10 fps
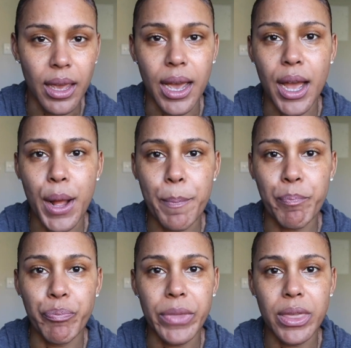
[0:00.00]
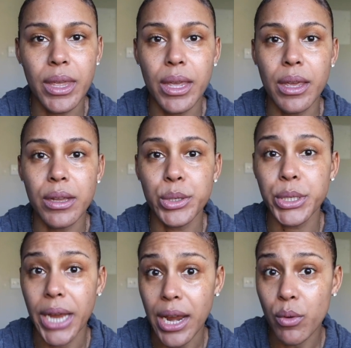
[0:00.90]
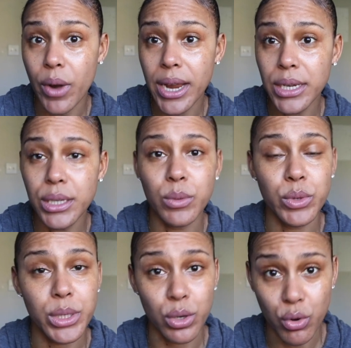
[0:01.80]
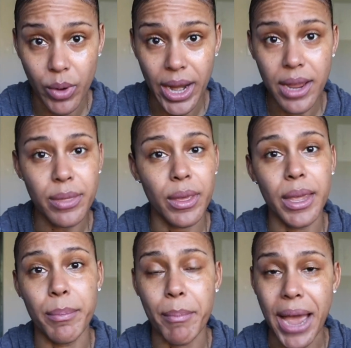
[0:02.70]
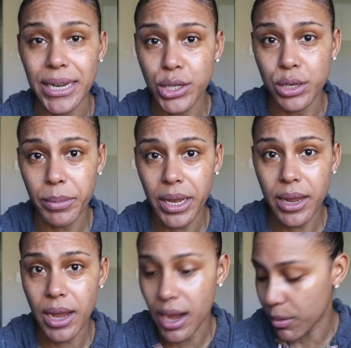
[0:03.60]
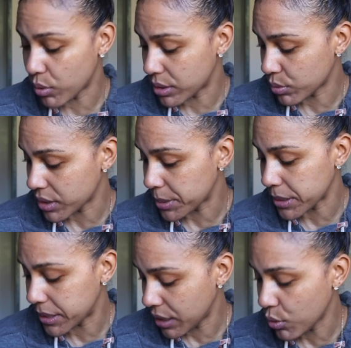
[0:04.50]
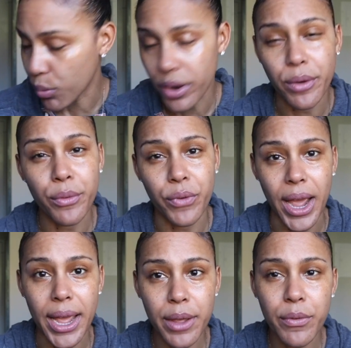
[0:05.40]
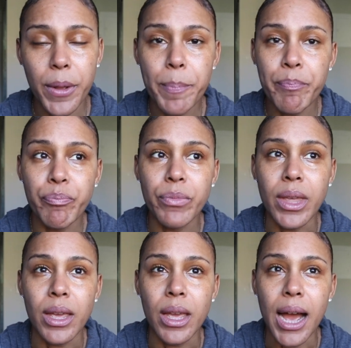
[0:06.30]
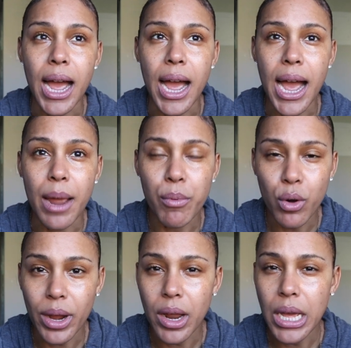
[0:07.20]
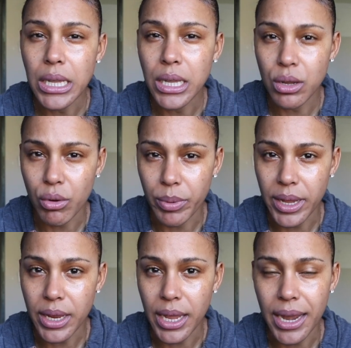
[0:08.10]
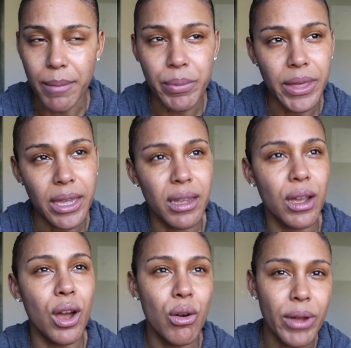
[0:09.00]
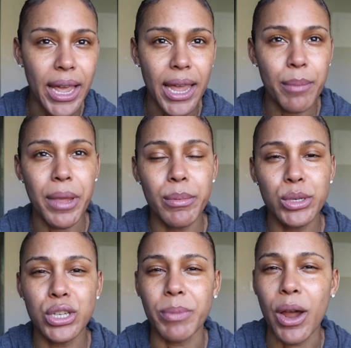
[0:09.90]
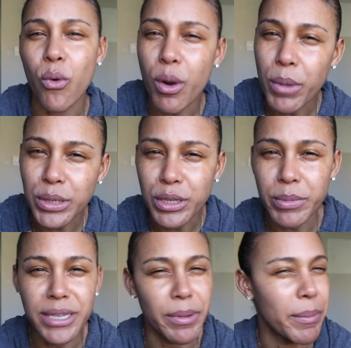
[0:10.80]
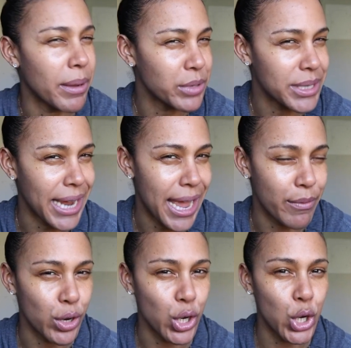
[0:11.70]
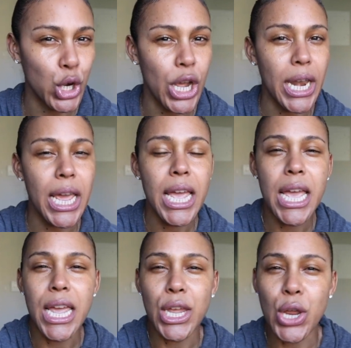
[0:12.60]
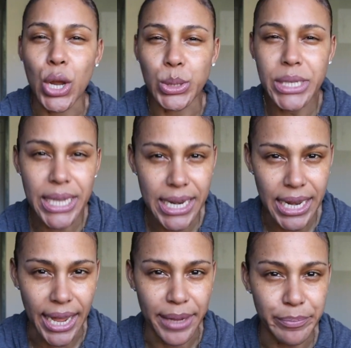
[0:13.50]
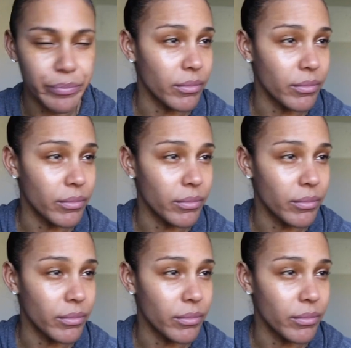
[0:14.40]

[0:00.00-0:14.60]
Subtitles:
The shade range was great. It matched me, which was the T105. I broke out a little bit and I'm thinking, okay, maybe it's just my hormones this month. Maybe I'm just not having a good, you know, skin day.